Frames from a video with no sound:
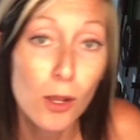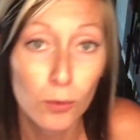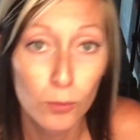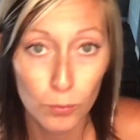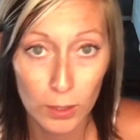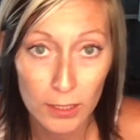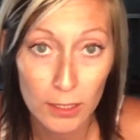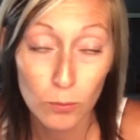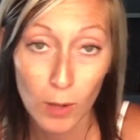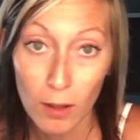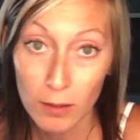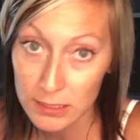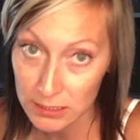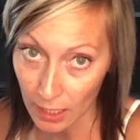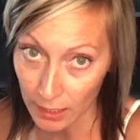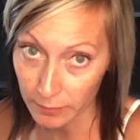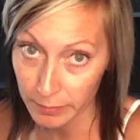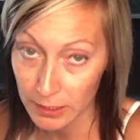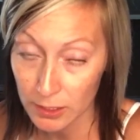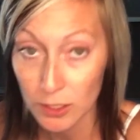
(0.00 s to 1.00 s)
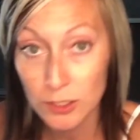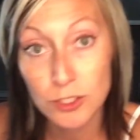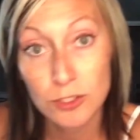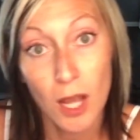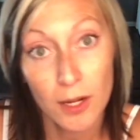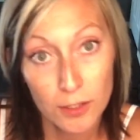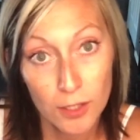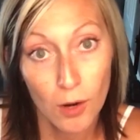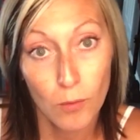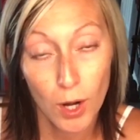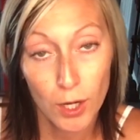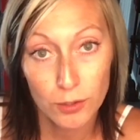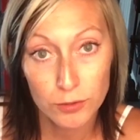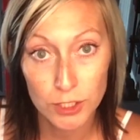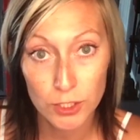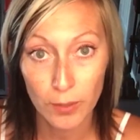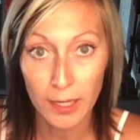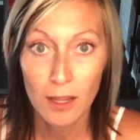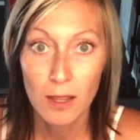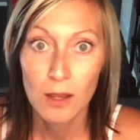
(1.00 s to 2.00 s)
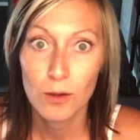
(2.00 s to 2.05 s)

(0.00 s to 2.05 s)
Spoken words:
really well. It's got to be good. You got to know what you're doing.